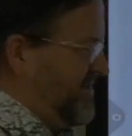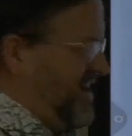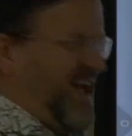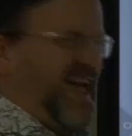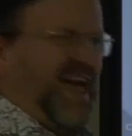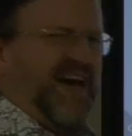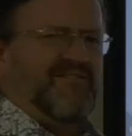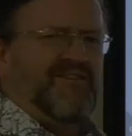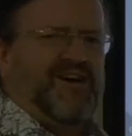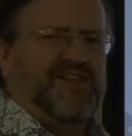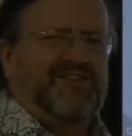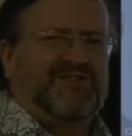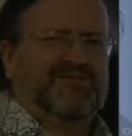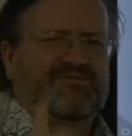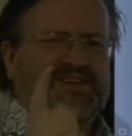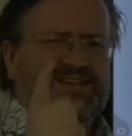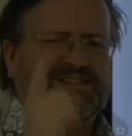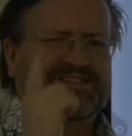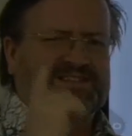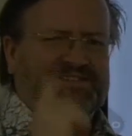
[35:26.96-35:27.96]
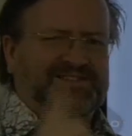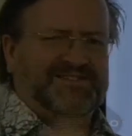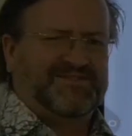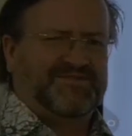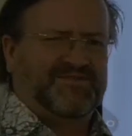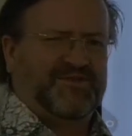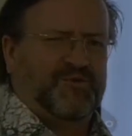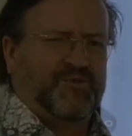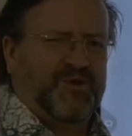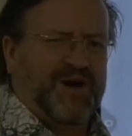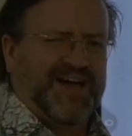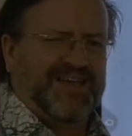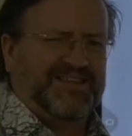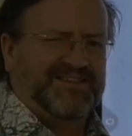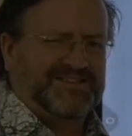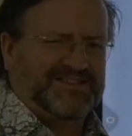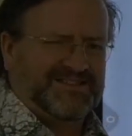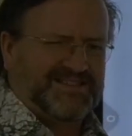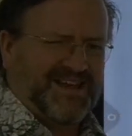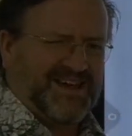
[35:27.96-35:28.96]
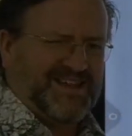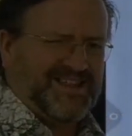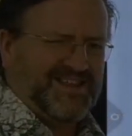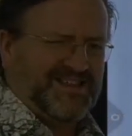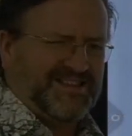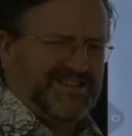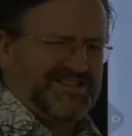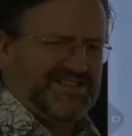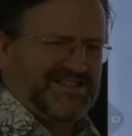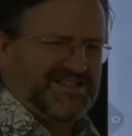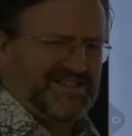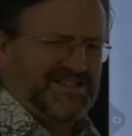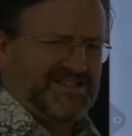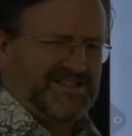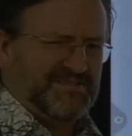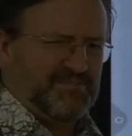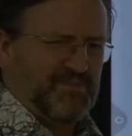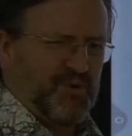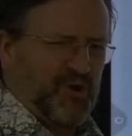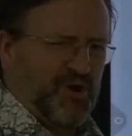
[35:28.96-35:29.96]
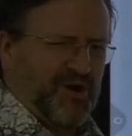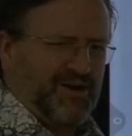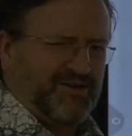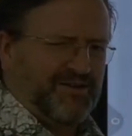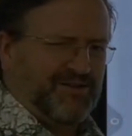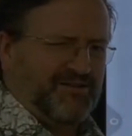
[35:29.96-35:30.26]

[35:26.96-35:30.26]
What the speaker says: I have other reasons for why I think this is a sport.